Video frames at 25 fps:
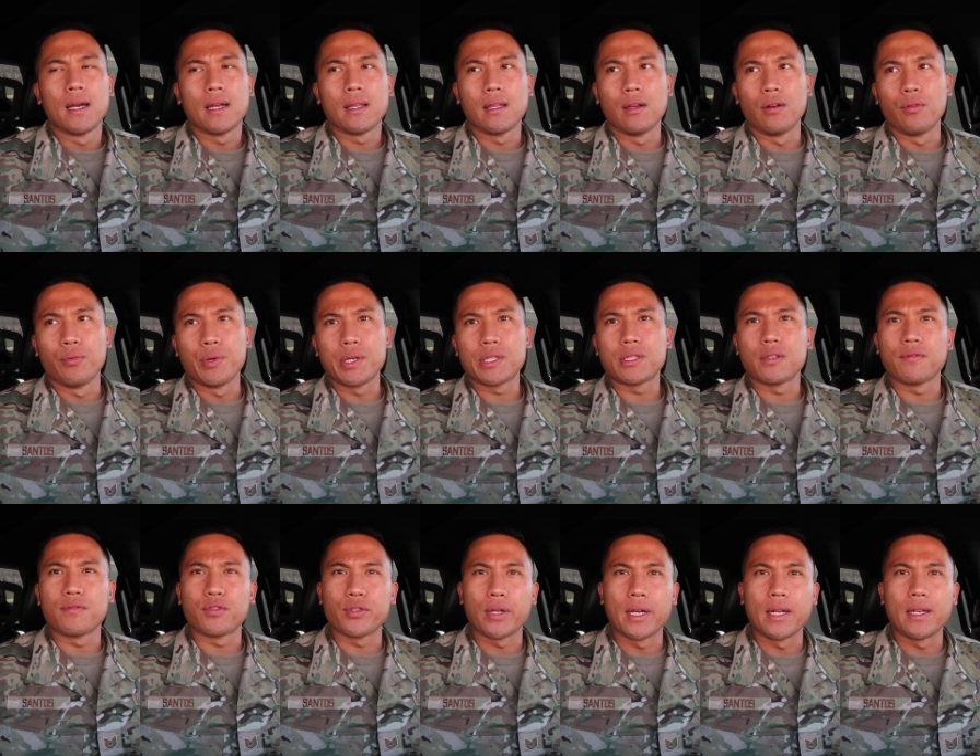The weeks
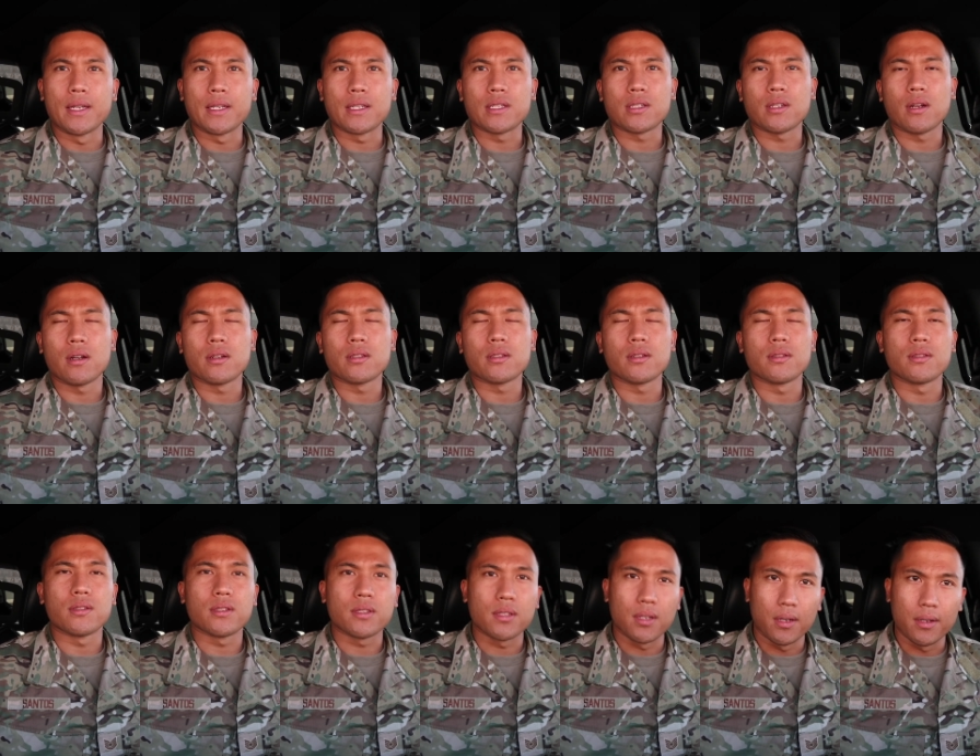of training starts
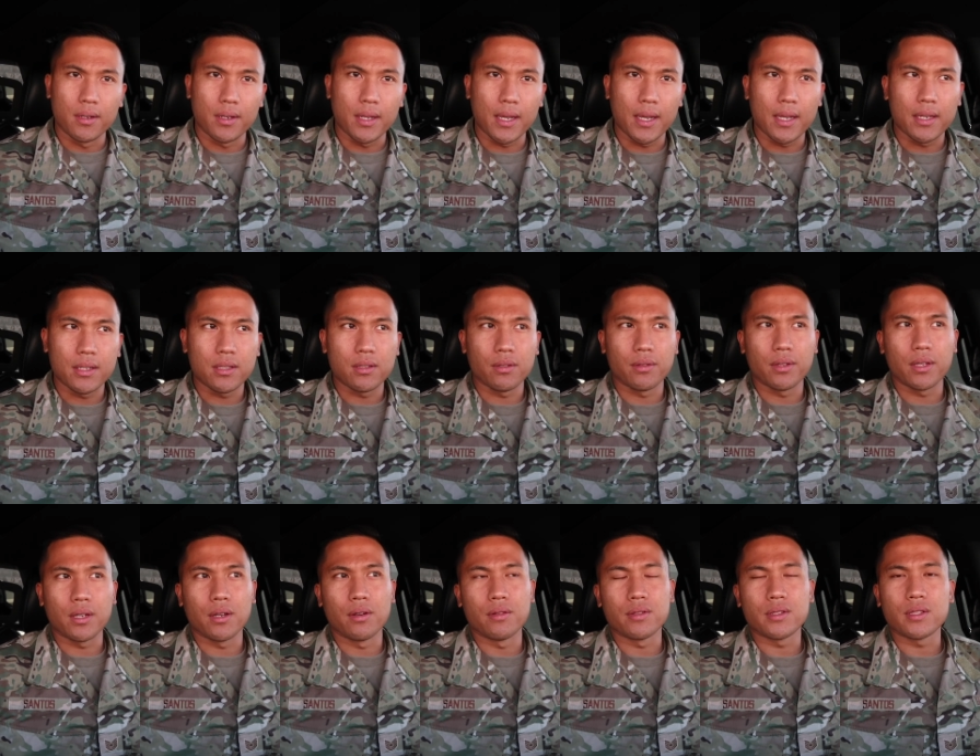on Sunday, so
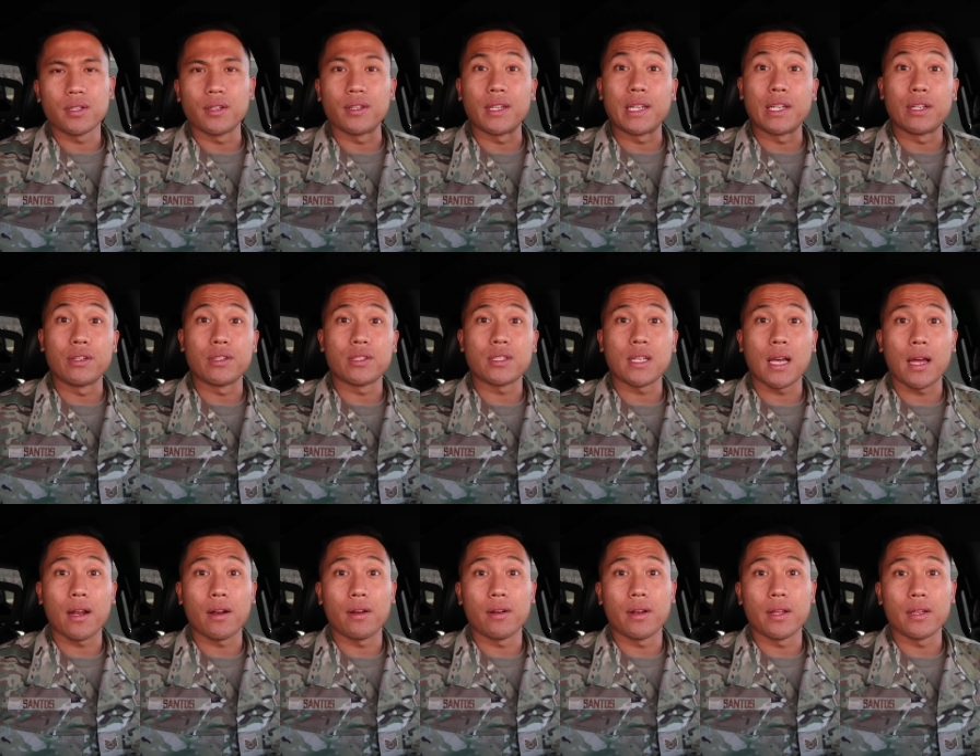they go Sunday to
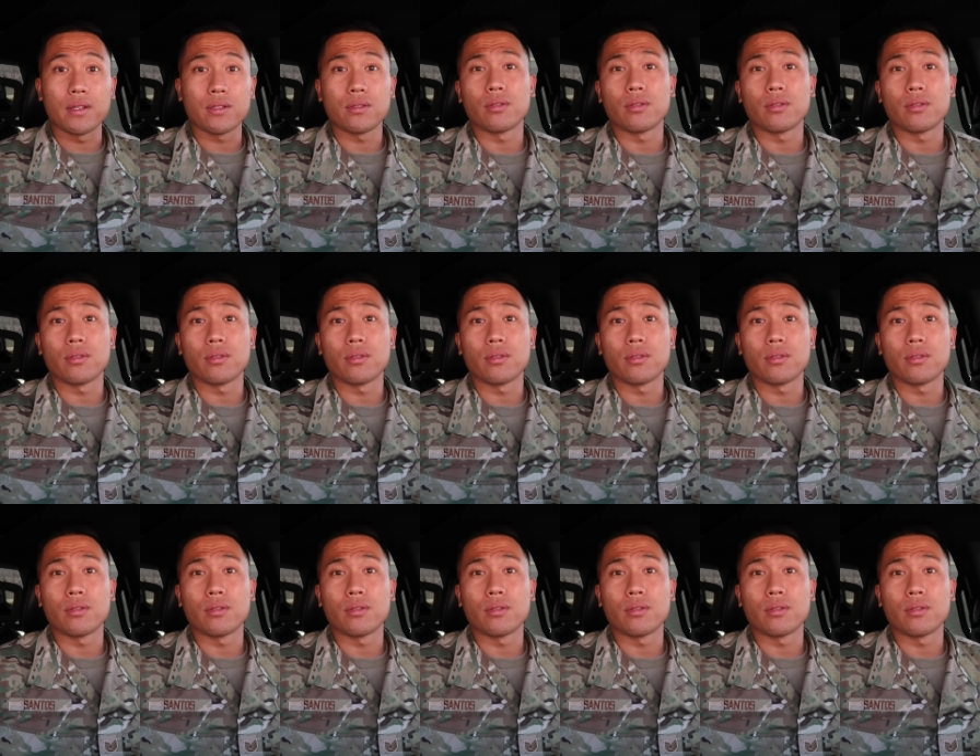Saturday.